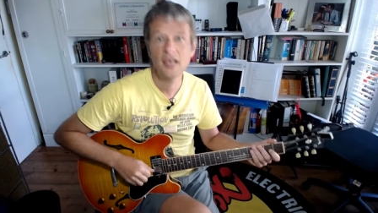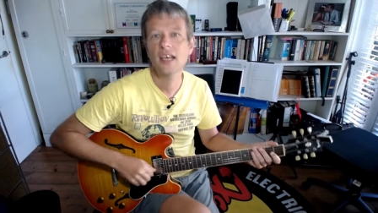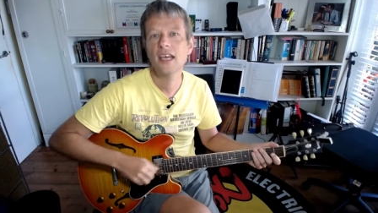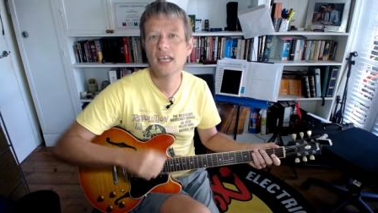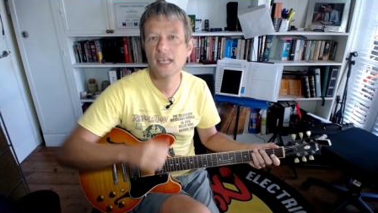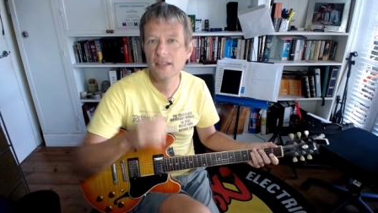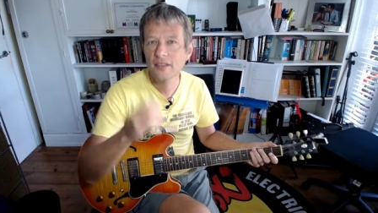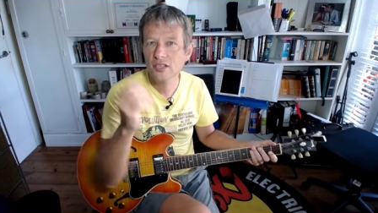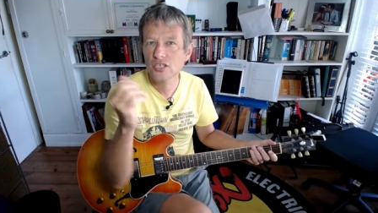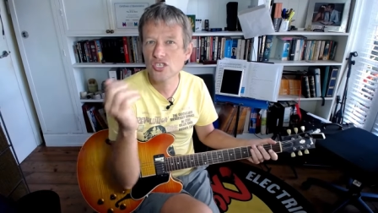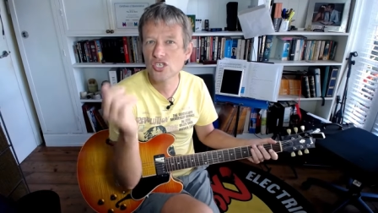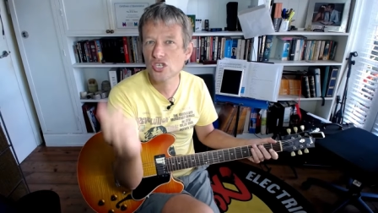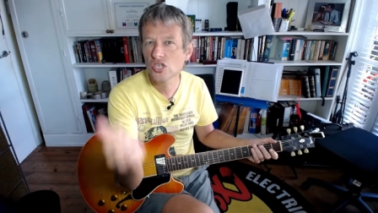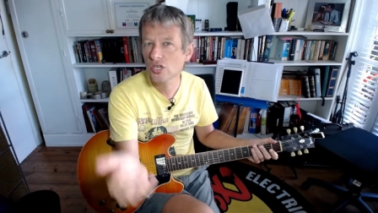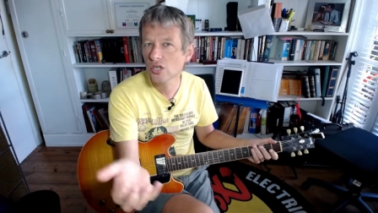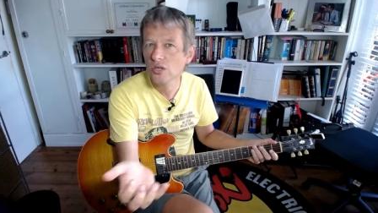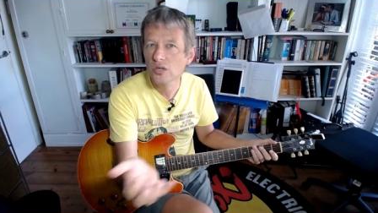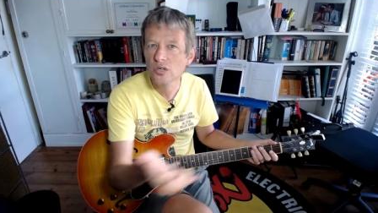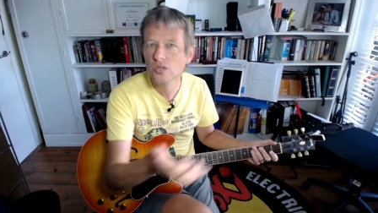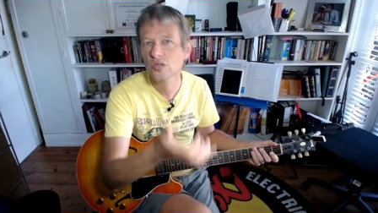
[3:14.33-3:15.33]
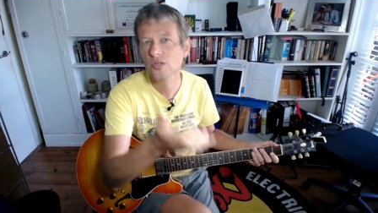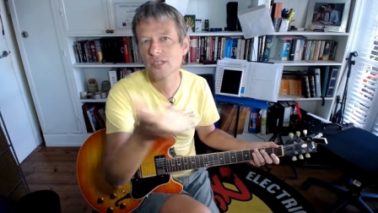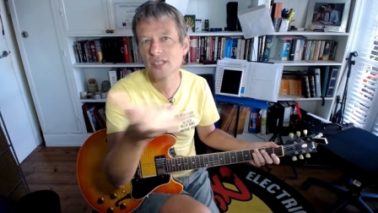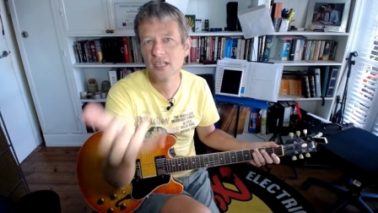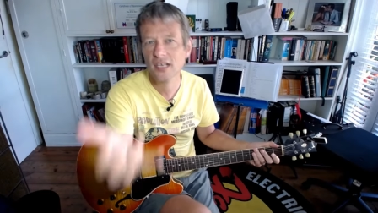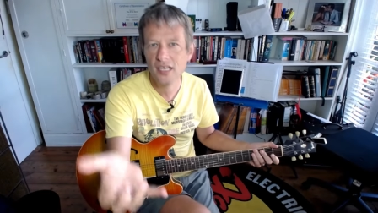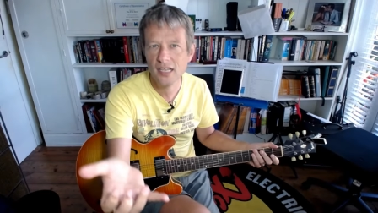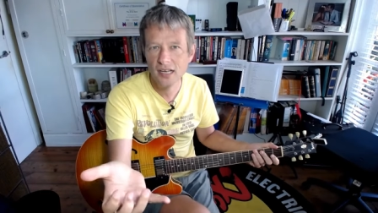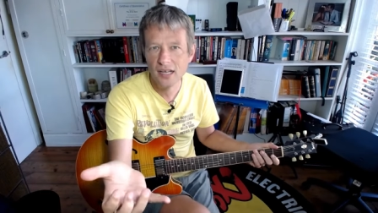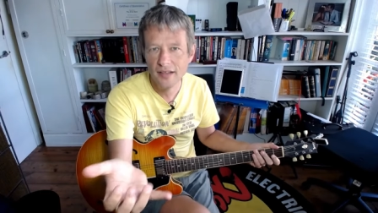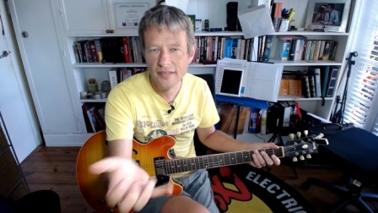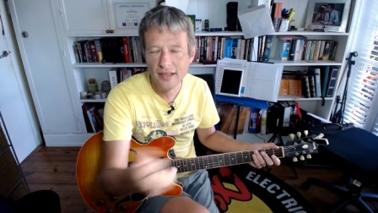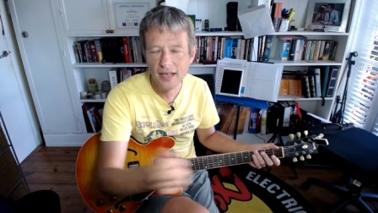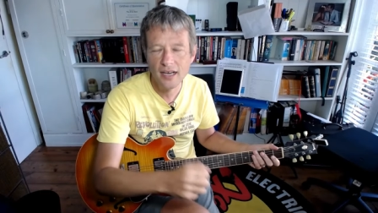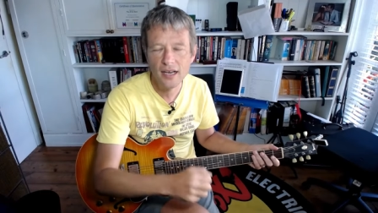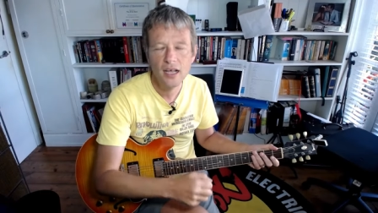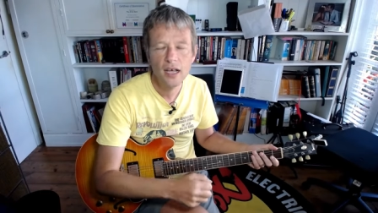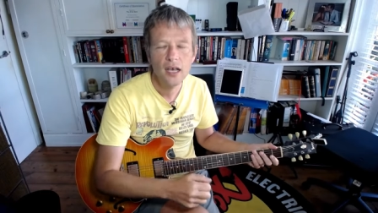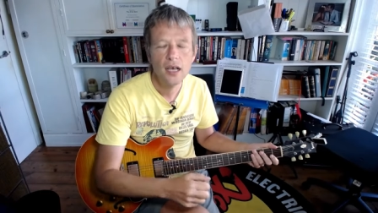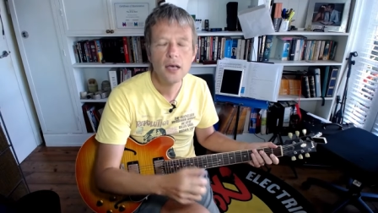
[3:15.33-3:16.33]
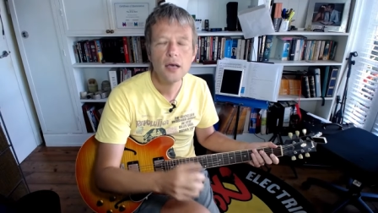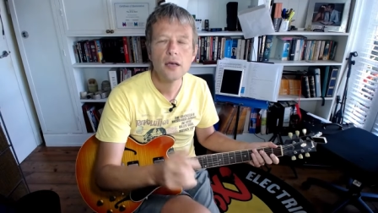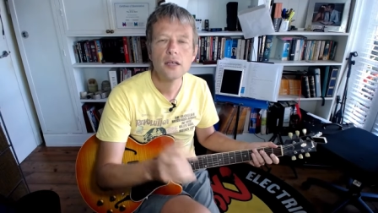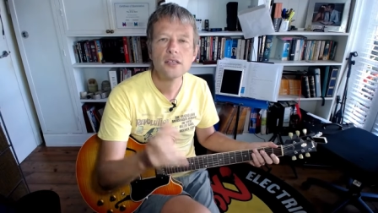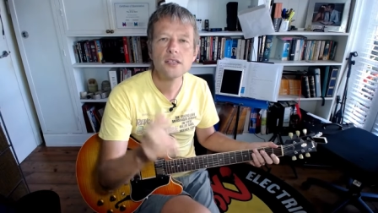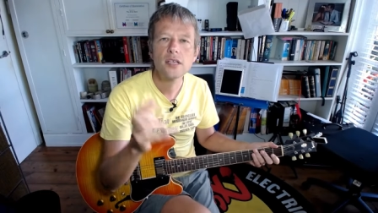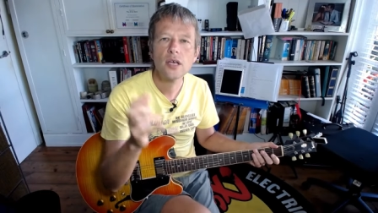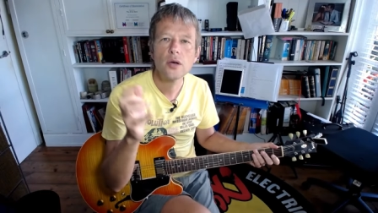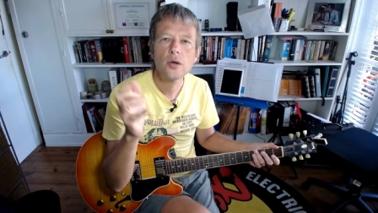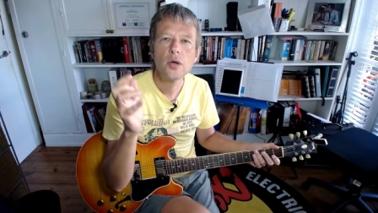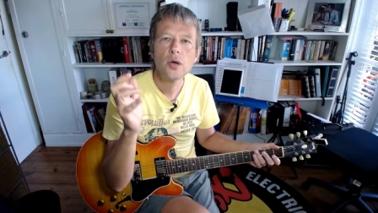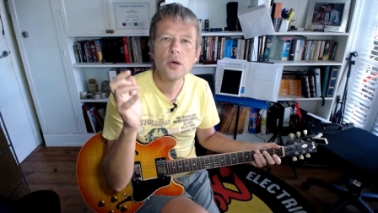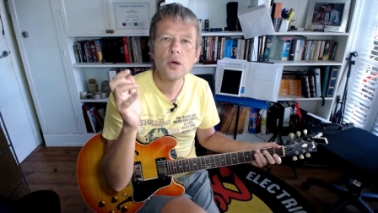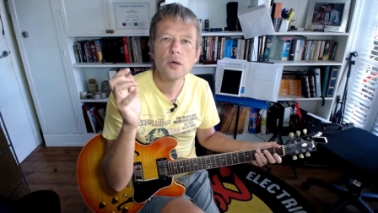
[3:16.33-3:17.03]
in the tune or something like that. So